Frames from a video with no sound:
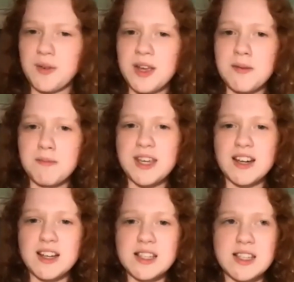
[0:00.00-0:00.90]

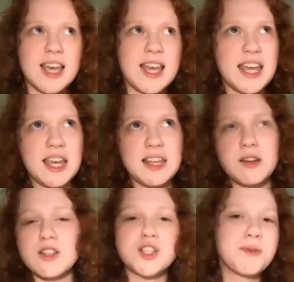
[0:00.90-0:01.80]
because in
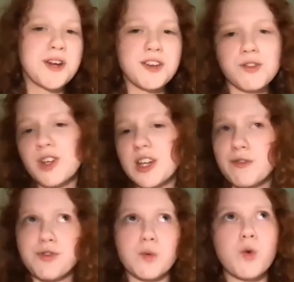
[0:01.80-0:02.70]
spring you're looking
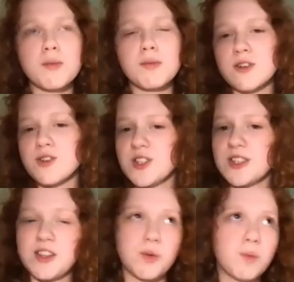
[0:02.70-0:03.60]
for warblers, and
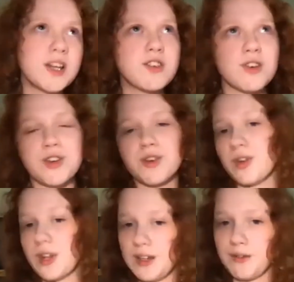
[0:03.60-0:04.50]
then the winter you're
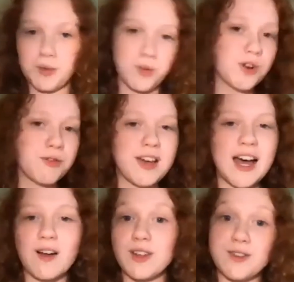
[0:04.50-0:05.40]
looking for
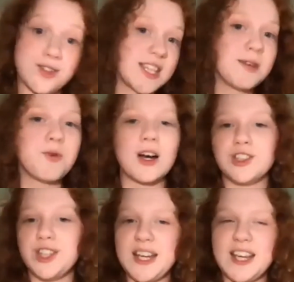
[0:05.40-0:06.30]
waterfowl, and you're sea
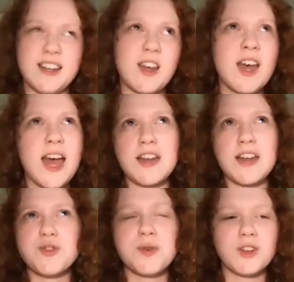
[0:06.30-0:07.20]
watching and
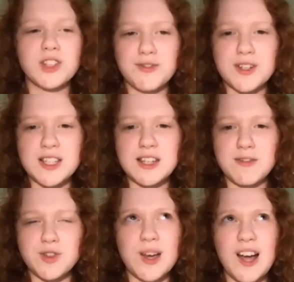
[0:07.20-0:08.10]
doing all different stuff.
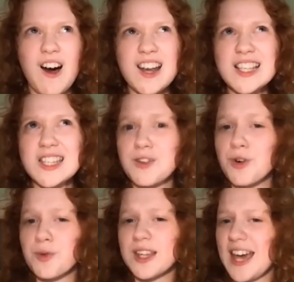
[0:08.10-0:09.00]
So I honestly don't
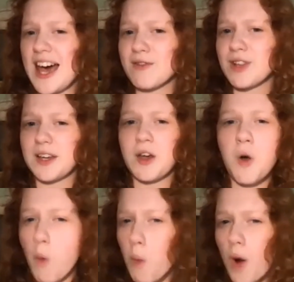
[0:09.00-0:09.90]
really have like
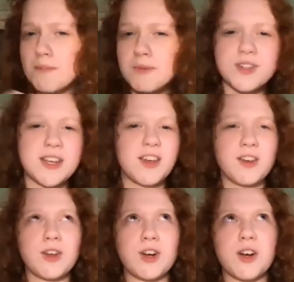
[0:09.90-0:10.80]
one
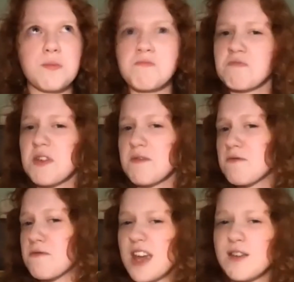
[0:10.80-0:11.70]
particular
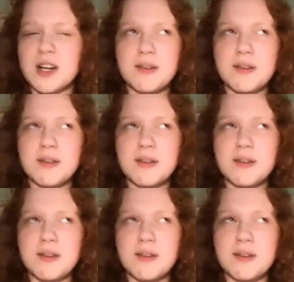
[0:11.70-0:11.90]
favorite